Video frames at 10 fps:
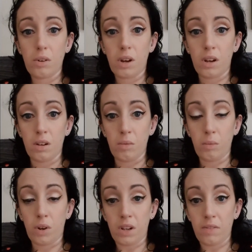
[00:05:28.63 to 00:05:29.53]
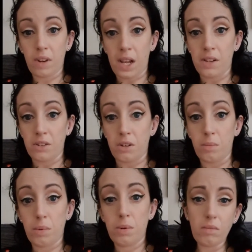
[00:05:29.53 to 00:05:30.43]
when it flared up.
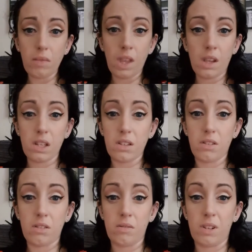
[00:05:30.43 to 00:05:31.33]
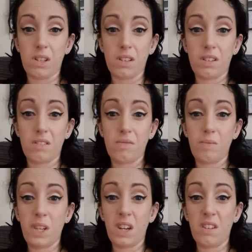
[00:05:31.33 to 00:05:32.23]
So it's,
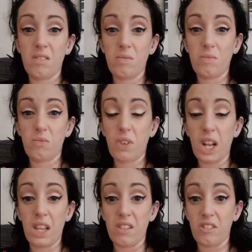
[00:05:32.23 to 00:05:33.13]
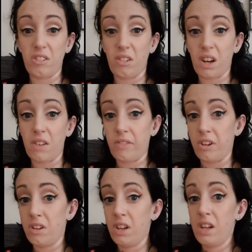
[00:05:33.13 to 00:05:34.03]
yeah, fairly easy to look after.
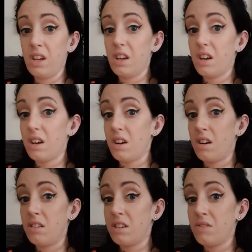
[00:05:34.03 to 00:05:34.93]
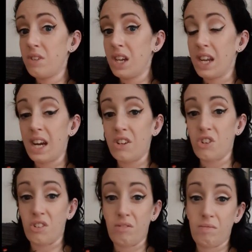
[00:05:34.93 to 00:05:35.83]
It didn't really catch
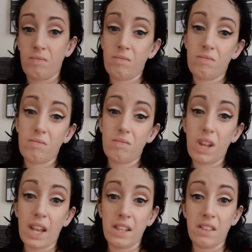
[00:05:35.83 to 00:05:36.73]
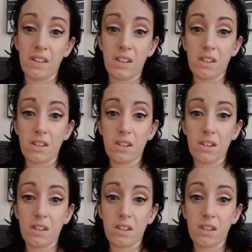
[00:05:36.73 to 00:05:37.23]
on anything